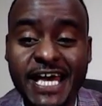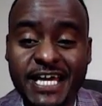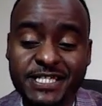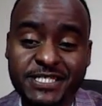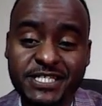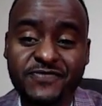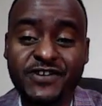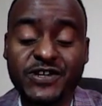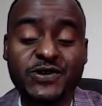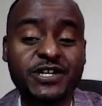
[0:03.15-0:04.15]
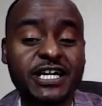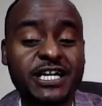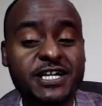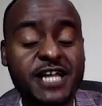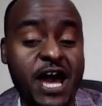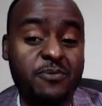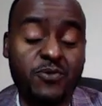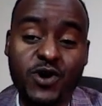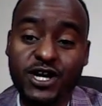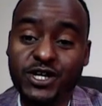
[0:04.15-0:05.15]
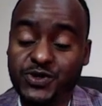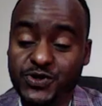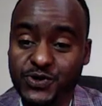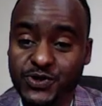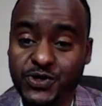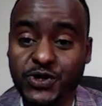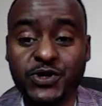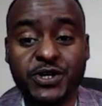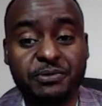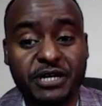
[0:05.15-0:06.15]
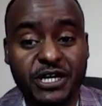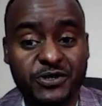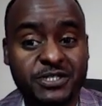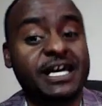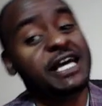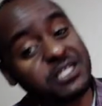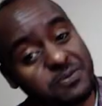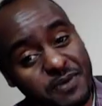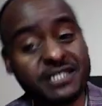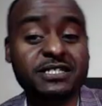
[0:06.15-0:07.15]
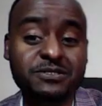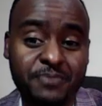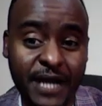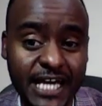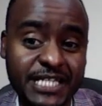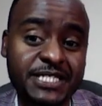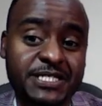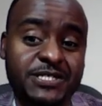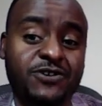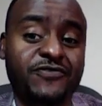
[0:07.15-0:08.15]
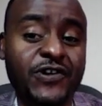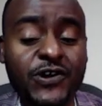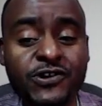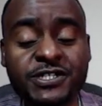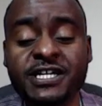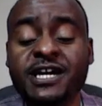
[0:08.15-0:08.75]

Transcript: In this video record, I'm going to talk about SPSS in practice, of course.